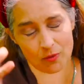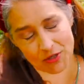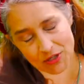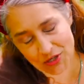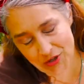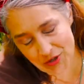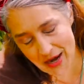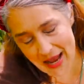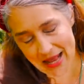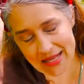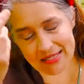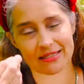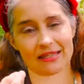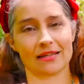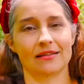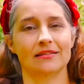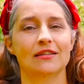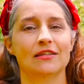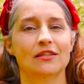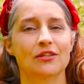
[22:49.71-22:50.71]
when you're
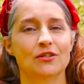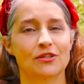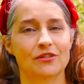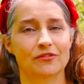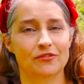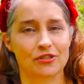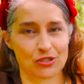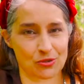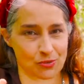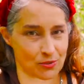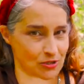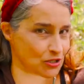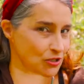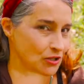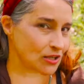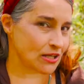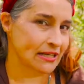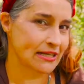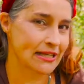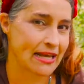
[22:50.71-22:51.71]
asking the universe, when you're
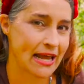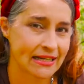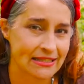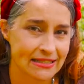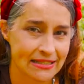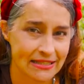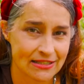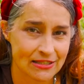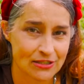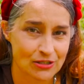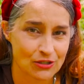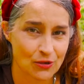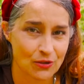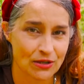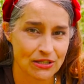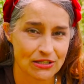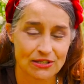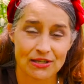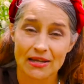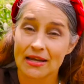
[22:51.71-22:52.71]
connecting to
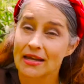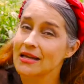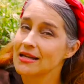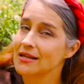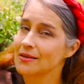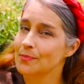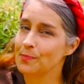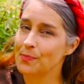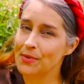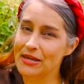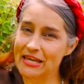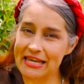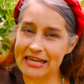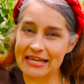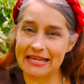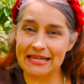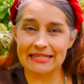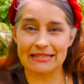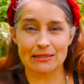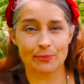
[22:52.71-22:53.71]
source.
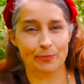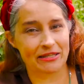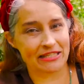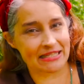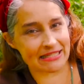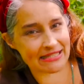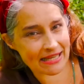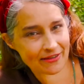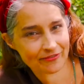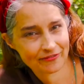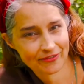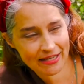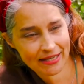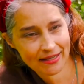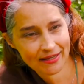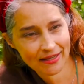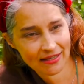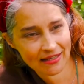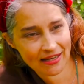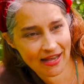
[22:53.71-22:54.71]
Be specific.